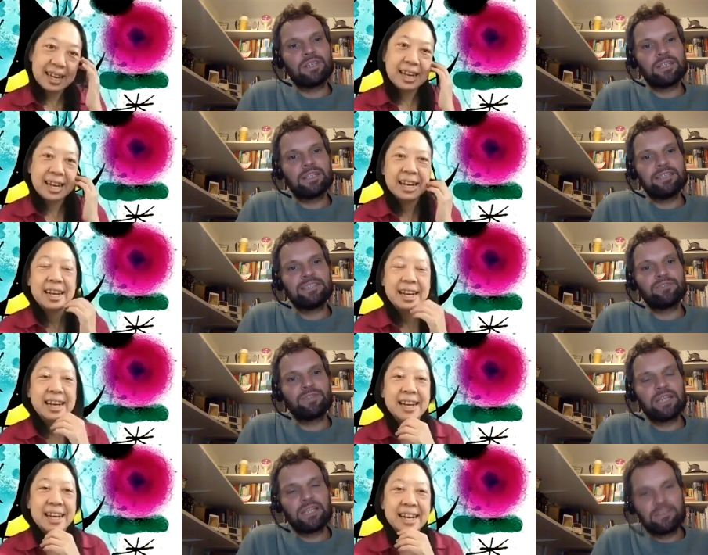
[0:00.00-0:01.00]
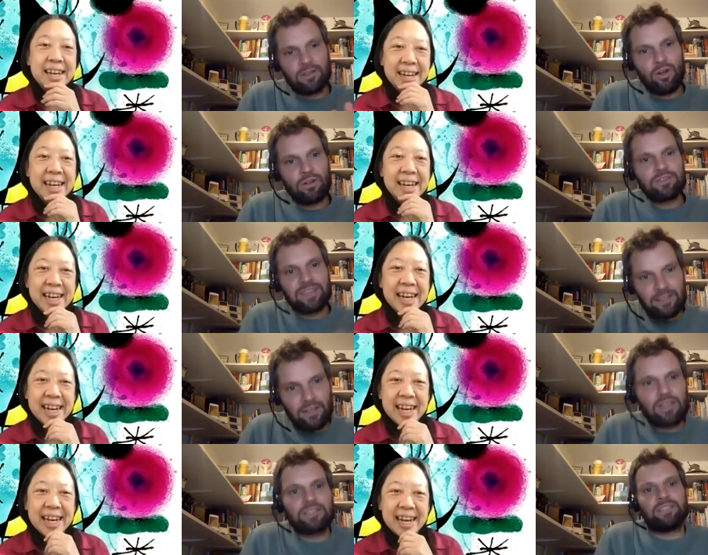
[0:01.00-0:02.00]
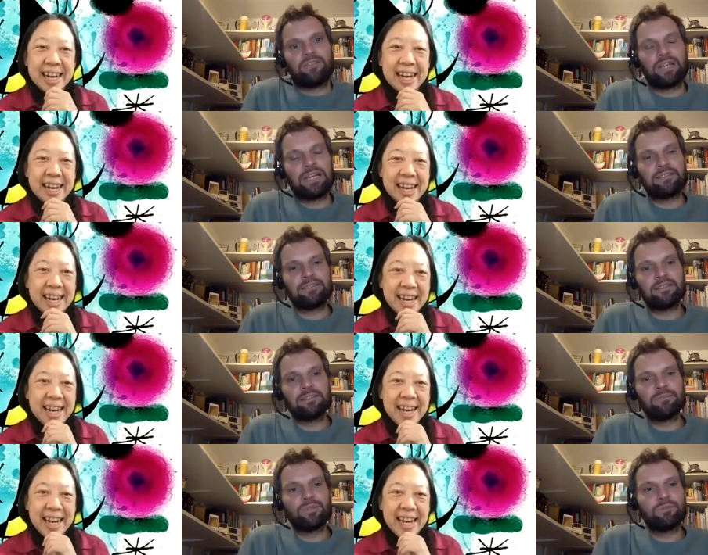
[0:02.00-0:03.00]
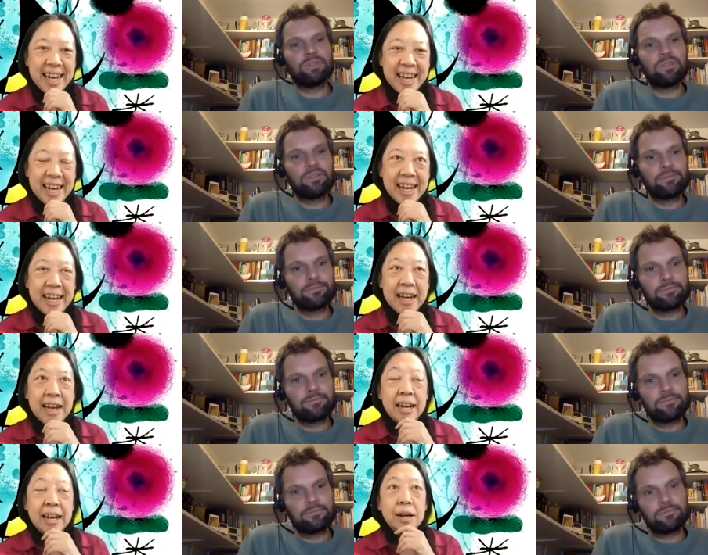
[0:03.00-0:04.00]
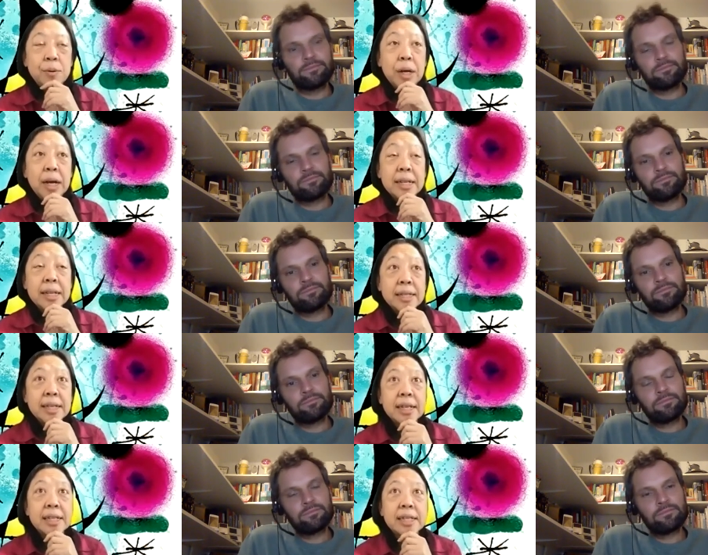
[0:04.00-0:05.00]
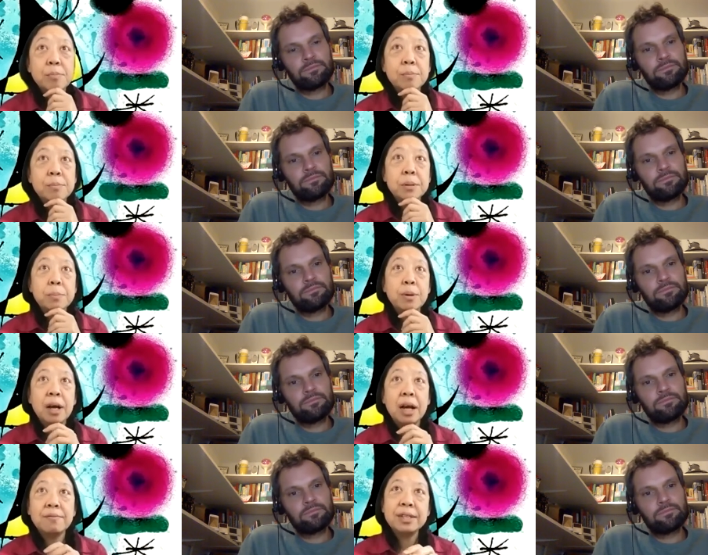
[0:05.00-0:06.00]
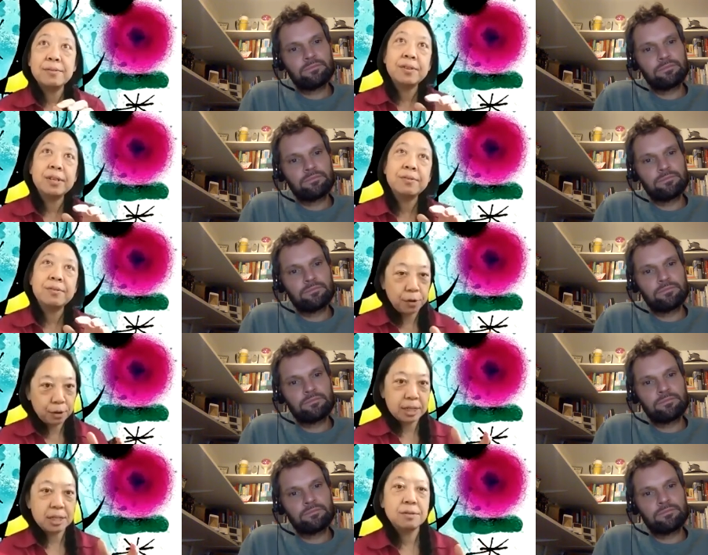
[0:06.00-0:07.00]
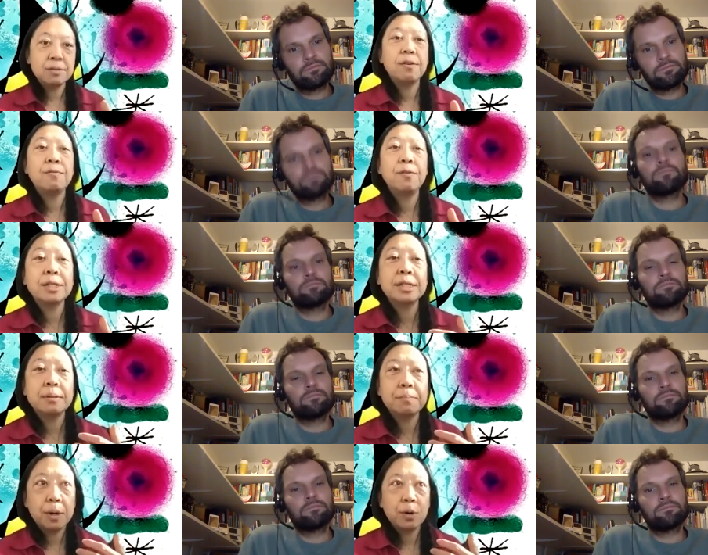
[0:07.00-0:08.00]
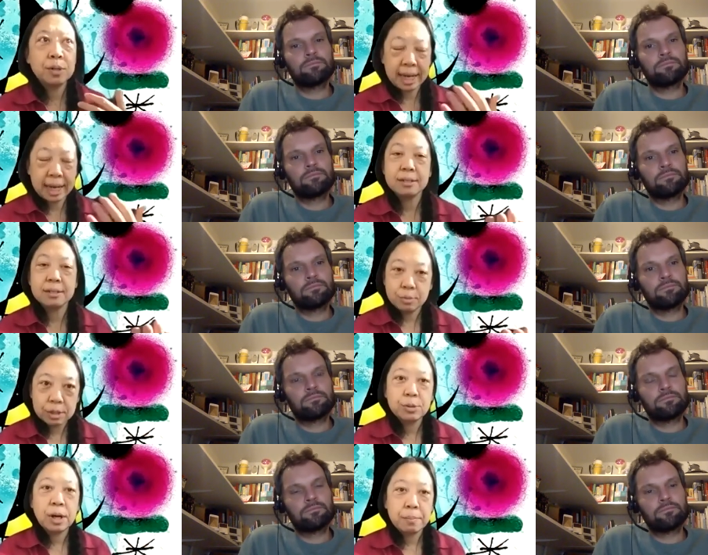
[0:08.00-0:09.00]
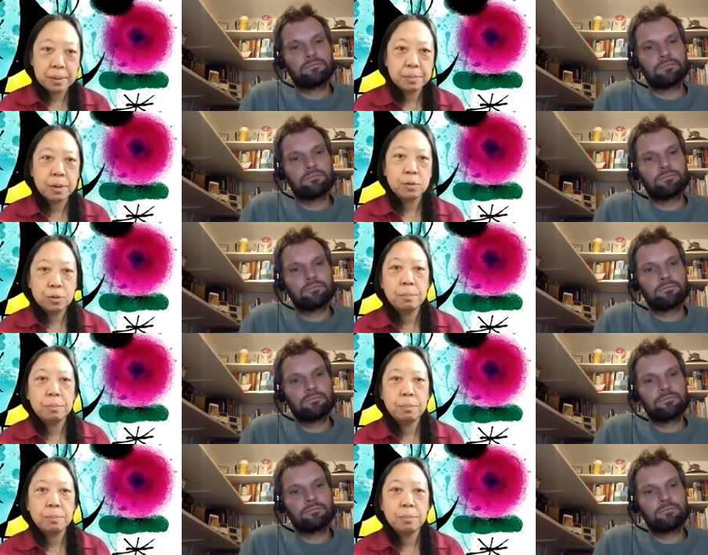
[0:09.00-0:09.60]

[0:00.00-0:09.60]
Speaker 1: uh, is it really all technology related at the moment?
Speaker 2: Well, I think different people have different focus. Well, for example, yes, we do have people who are more